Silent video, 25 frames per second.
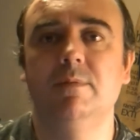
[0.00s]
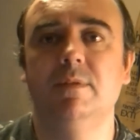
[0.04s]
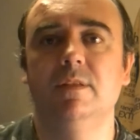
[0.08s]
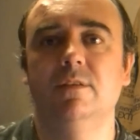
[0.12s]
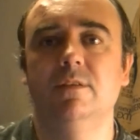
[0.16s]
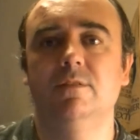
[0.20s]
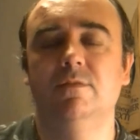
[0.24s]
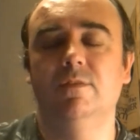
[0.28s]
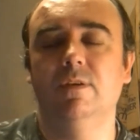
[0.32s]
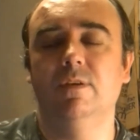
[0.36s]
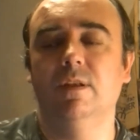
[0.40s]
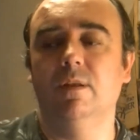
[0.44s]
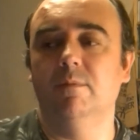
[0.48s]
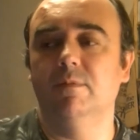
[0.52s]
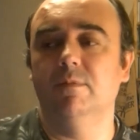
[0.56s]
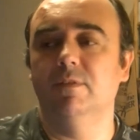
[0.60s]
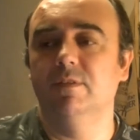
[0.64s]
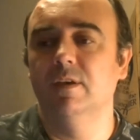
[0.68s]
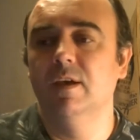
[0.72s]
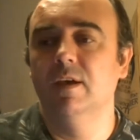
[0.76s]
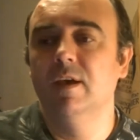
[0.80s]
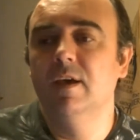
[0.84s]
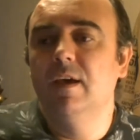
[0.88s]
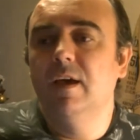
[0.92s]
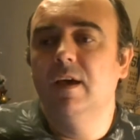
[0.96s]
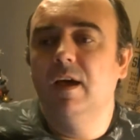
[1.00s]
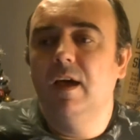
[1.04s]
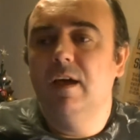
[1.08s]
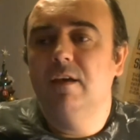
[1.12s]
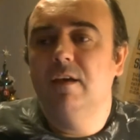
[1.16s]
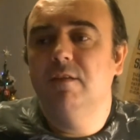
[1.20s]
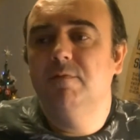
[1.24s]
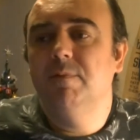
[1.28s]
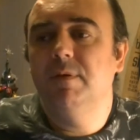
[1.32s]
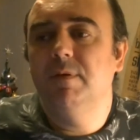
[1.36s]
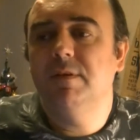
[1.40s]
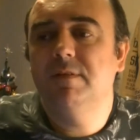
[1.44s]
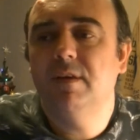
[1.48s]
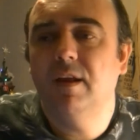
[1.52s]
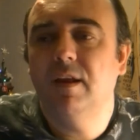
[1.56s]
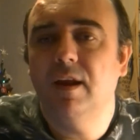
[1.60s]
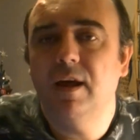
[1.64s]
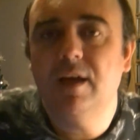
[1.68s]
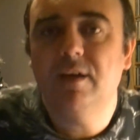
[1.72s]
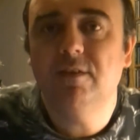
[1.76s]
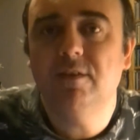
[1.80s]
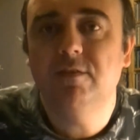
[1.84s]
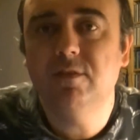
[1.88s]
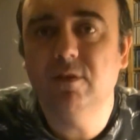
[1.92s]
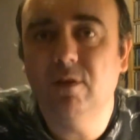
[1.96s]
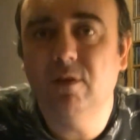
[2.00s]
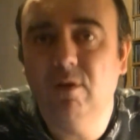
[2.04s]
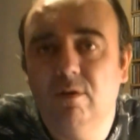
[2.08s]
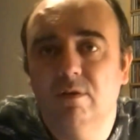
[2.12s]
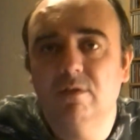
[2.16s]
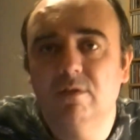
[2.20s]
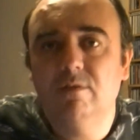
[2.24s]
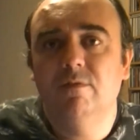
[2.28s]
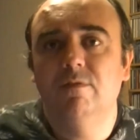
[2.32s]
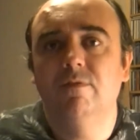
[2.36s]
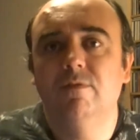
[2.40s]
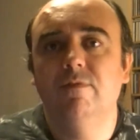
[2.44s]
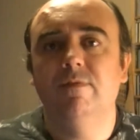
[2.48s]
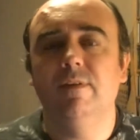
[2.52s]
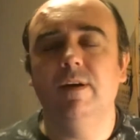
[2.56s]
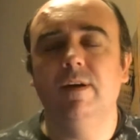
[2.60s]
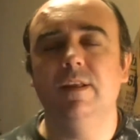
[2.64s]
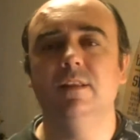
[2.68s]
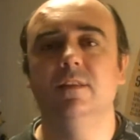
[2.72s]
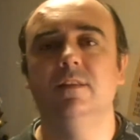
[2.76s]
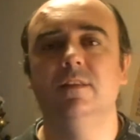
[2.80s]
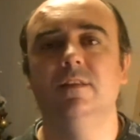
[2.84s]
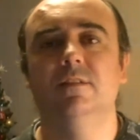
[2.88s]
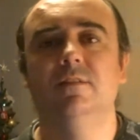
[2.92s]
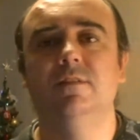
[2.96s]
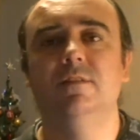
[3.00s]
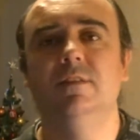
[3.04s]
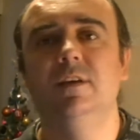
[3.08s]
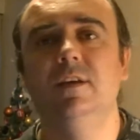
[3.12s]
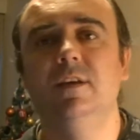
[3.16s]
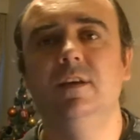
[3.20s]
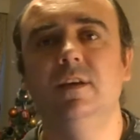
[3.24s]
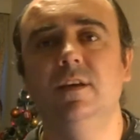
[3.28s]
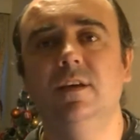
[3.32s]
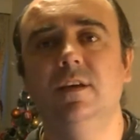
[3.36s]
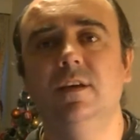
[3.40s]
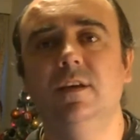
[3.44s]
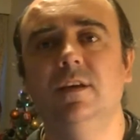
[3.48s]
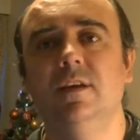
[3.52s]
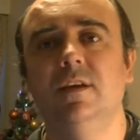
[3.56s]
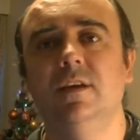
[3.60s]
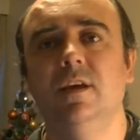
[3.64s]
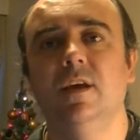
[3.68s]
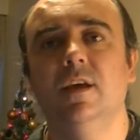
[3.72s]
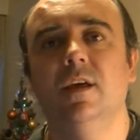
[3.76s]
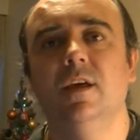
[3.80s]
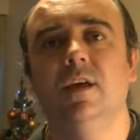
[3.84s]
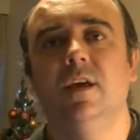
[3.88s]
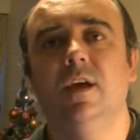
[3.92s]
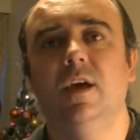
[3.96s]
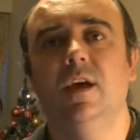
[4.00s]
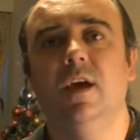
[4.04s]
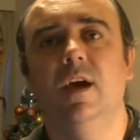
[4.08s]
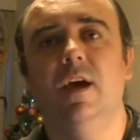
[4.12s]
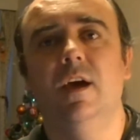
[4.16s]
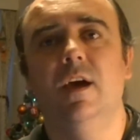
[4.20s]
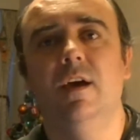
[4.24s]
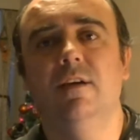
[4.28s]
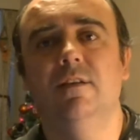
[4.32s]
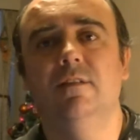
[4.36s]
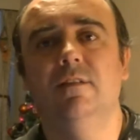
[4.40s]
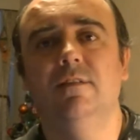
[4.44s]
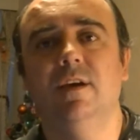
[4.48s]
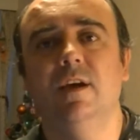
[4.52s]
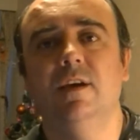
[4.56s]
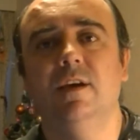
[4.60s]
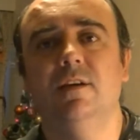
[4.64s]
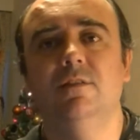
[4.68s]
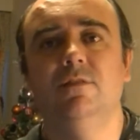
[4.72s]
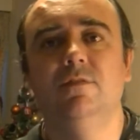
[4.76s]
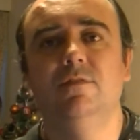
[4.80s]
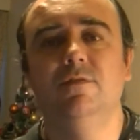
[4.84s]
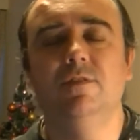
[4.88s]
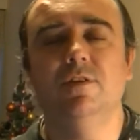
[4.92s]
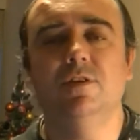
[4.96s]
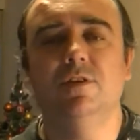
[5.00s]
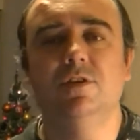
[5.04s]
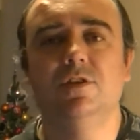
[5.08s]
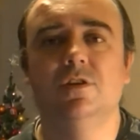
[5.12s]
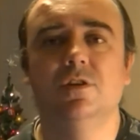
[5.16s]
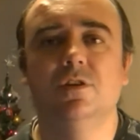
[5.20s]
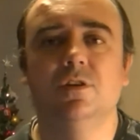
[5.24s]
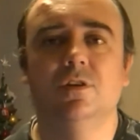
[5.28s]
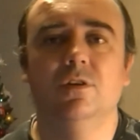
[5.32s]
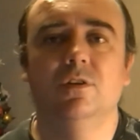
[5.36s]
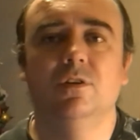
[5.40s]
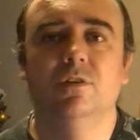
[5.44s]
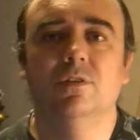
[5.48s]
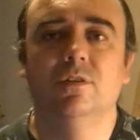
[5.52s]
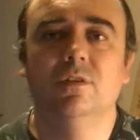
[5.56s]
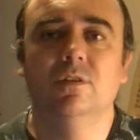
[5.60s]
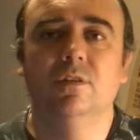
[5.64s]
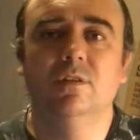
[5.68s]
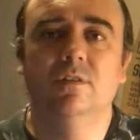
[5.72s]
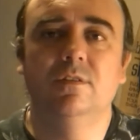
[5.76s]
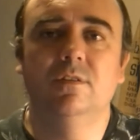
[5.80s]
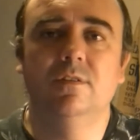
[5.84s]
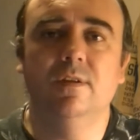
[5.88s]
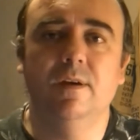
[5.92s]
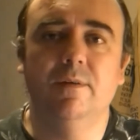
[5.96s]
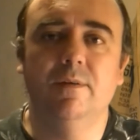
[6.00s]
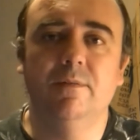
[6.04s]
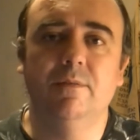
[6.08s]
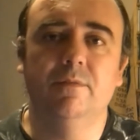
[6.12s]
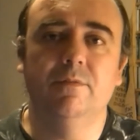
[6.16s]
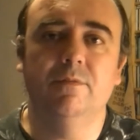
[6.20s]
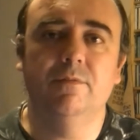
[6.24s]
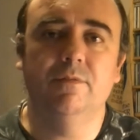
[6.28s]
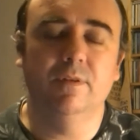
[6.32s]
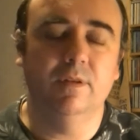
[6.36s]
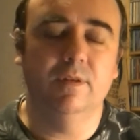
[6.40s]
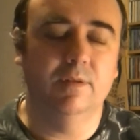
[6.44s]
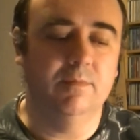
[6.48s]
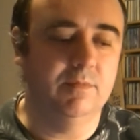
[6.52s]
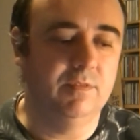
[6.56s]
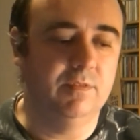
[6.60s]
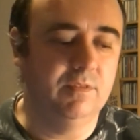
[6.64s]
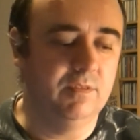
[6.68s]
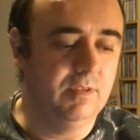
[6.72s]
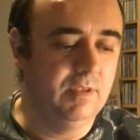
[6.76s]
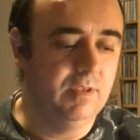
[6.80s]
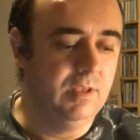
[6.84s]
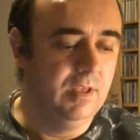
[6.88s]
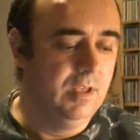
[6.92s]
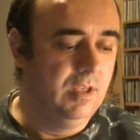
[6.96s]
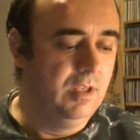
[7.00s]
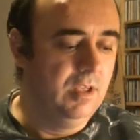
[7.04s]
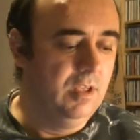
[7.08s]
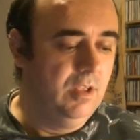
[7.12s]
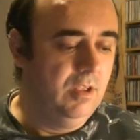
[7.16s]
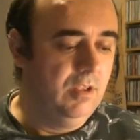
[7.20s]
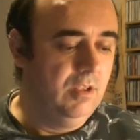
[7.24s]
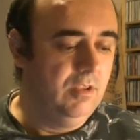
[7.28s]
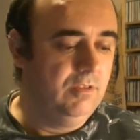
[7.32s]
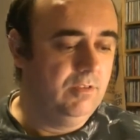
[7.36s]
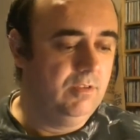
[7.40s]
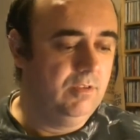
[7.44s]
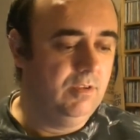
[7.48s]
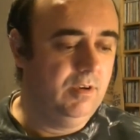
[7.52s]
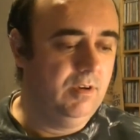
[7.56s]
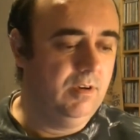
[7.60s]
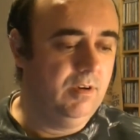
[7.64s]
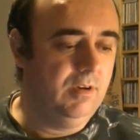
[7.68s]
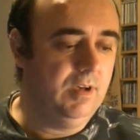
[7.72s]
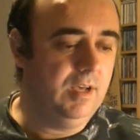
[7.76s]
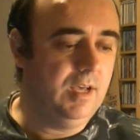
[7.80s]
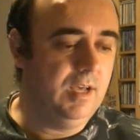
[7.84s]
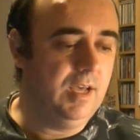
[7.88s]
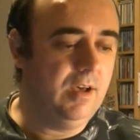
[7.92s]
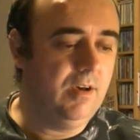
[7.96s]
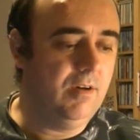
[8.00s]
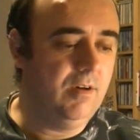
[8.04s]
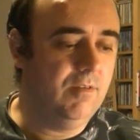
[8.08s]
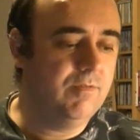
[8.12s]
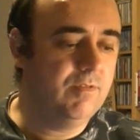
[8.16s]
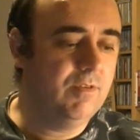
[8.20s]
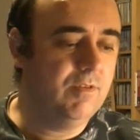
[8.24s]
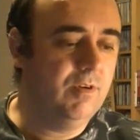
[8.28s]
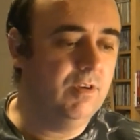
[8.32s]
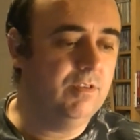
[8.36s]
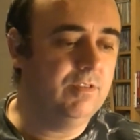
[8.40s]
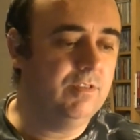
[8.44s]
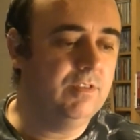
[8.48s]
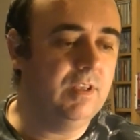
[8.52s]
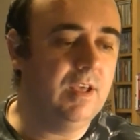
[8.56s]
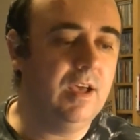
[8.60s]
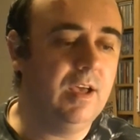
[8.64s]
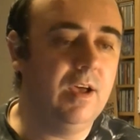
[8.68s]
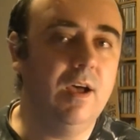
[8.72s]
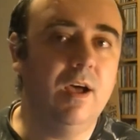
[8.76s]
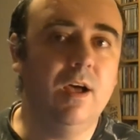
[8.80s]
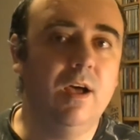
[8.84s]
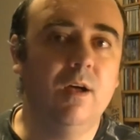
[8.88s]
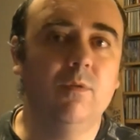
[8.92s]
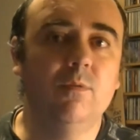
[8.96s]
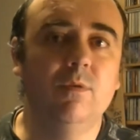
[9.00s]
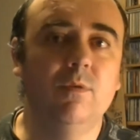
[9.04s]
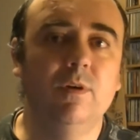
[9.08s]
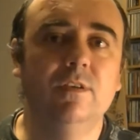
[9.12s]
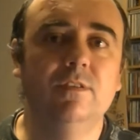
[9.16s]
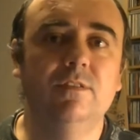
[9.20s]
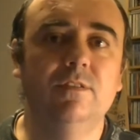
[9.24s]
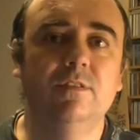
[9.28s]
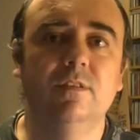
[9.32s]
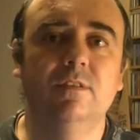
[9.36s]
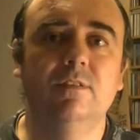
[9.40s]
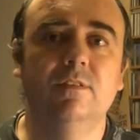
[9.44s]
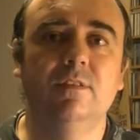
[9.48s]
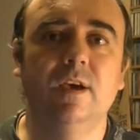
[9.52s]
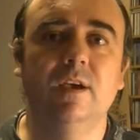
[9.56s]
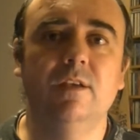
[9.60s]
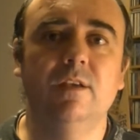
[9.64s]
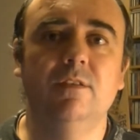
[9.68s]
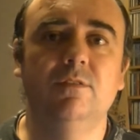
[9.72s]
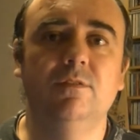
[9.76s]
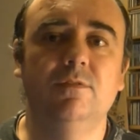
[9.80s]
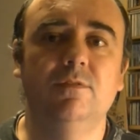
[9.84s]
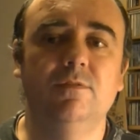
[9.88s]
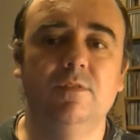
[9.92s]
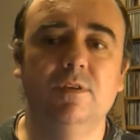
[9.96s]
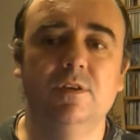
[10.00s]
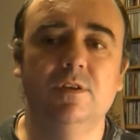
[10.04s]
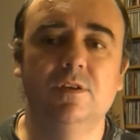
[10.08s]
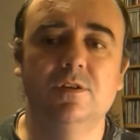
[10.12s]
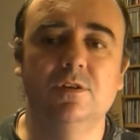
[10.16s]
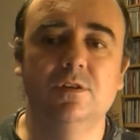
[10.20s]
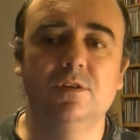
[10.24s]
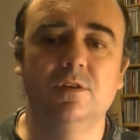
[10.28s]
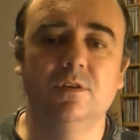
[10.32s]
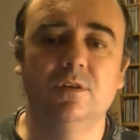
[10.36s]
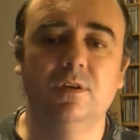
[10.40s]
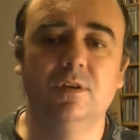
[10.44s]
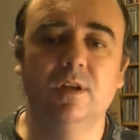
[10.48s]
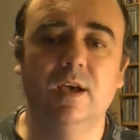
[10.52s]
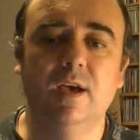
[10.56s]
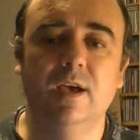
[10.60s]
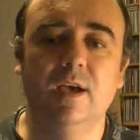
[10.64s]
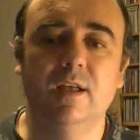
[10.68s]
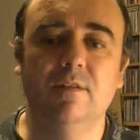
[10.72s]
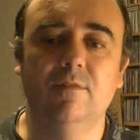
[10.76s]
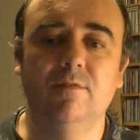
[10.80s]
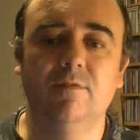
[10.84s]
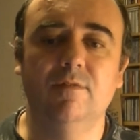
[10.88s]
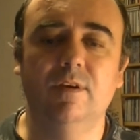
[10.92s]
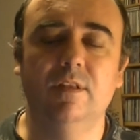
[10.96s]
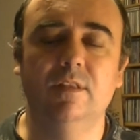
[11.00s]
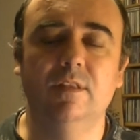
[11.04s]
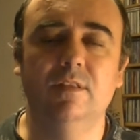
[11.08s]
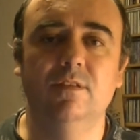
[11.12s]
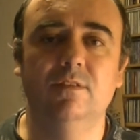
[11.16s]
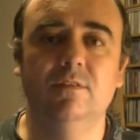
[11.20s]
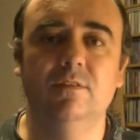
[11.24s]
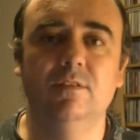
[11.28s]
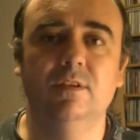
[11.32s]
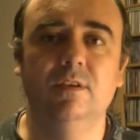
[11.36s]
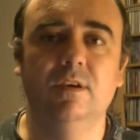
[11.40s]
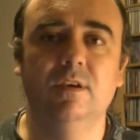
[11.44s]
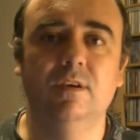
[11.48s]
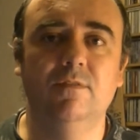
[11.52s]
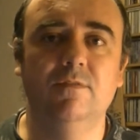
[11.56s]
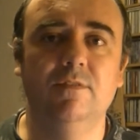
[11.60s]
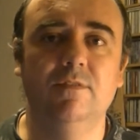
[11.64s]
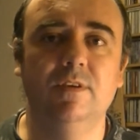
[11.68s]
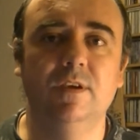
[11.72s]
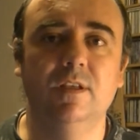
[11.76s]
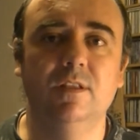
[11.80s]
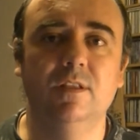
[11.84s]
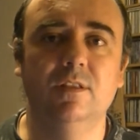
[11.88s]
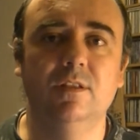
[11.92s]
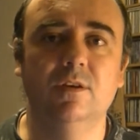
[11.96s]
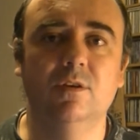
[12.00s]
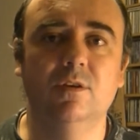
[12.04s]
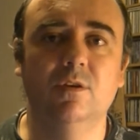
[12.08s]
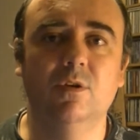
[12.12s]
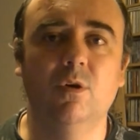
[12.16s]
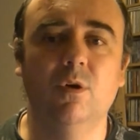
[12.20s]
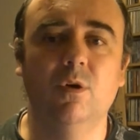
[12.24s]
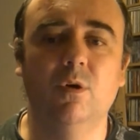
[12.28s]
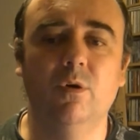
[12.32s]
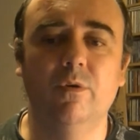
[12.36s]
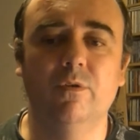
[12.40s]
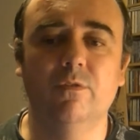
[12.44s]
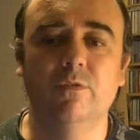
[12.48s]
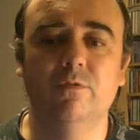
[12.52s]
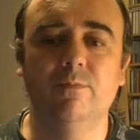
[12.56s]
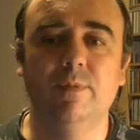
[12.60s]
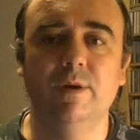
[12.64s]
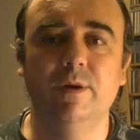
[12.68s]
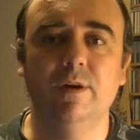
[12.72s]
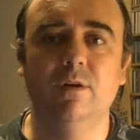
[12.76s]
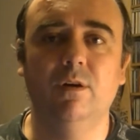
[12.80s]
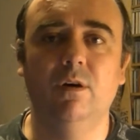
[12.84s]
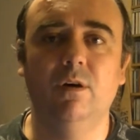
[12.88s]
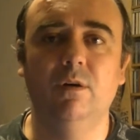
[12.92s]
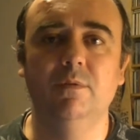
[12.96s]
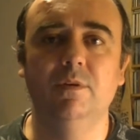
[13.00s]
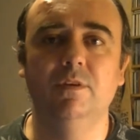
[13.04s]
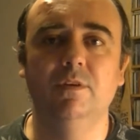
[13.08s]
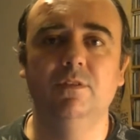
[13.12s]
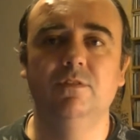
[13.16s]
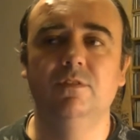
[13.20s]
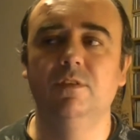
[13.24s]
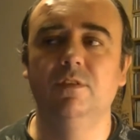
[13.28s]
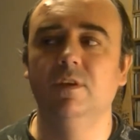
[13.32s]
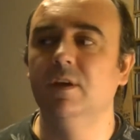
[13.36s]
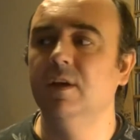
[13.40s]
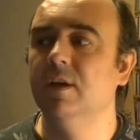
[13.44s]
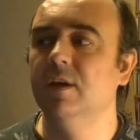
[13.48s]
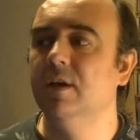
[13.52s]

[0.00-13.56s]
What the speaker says: films, specialized on fantasy, science fiction, terror films. So of course, always science fiction and fantasy have been in the core of my hobbies,